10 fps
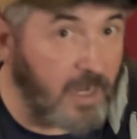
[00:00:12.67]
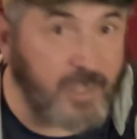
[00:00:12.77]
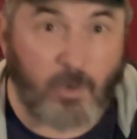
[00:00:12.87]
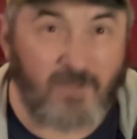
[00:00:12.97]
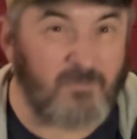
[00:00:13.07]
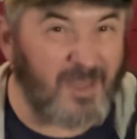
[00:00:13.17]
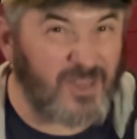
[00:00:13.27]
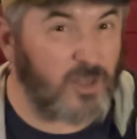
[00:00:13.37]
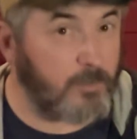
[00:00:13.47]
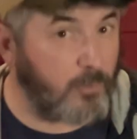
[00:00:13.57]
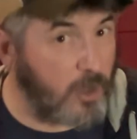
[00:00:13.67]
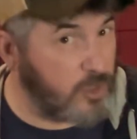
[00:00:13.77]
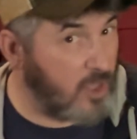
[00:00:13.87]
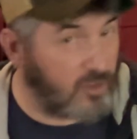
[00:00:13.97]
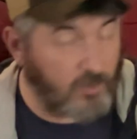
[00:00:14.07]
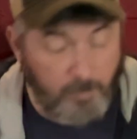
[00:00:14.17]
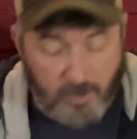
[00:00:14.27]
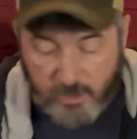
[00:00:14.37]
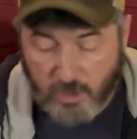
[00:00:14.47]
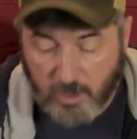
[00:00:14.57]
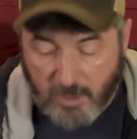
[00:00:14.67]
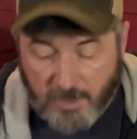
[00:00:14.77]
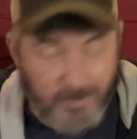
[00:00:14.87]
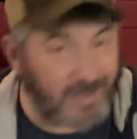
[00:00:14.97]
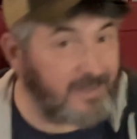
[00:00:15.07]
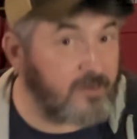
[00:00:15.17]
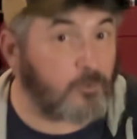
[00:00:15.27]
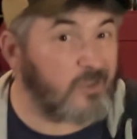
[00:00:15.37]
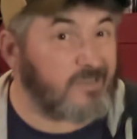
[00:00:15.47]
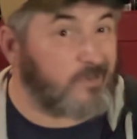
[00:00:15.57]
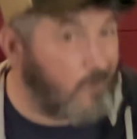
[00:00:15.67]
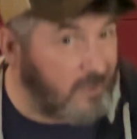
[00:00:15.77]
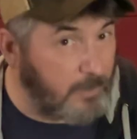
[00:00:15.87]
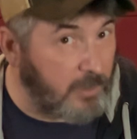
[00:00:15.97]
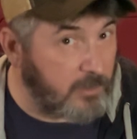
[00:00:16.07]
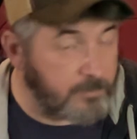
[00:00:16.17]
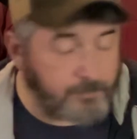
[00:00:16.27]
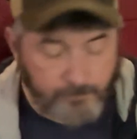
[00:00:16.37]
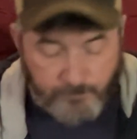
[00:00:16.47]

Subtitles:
I know I've mentioned projects a bunch, but I didn't really talk about them.